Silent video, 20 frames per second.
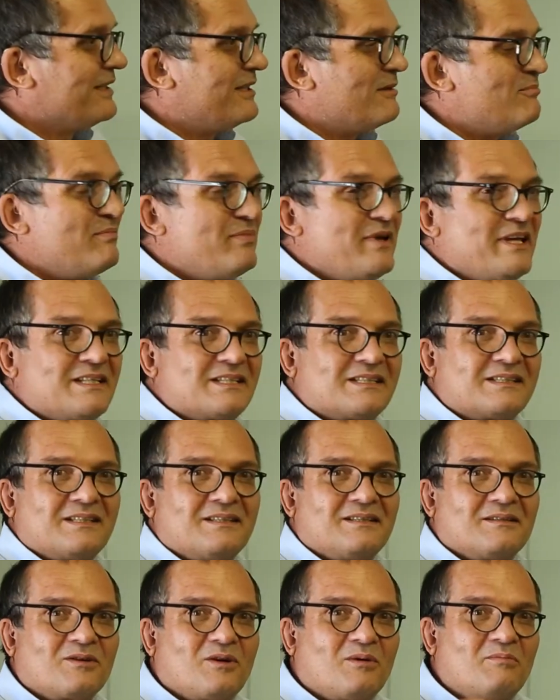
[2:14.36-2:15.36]
the best
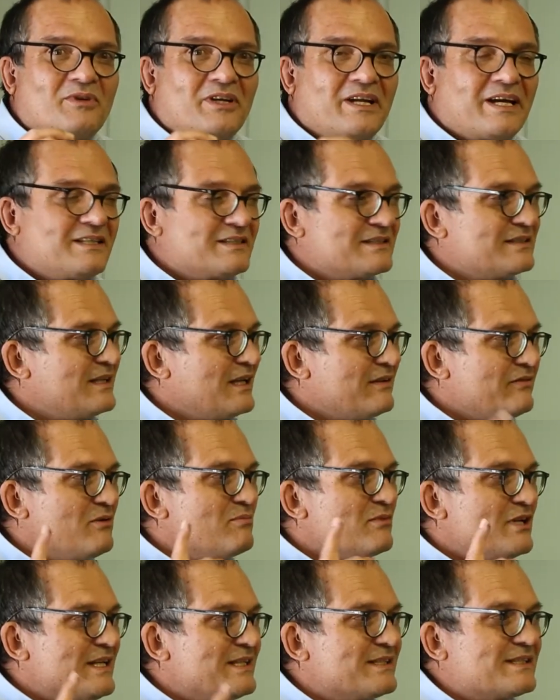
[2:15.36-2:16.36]
combination every
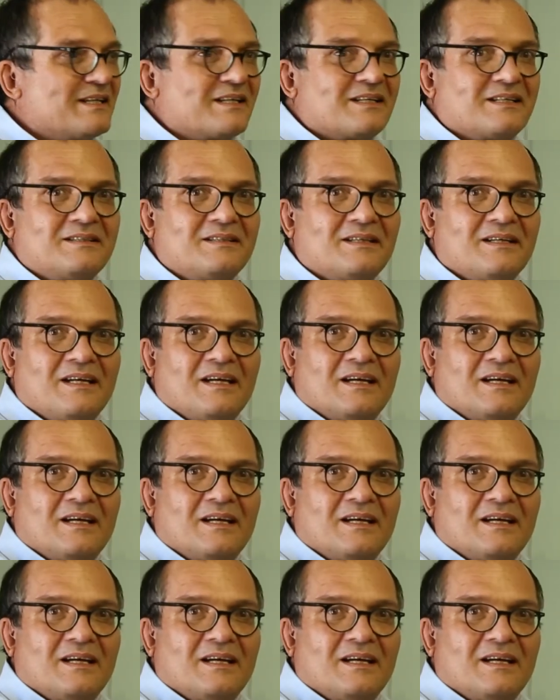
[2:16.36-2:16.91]
millisecond.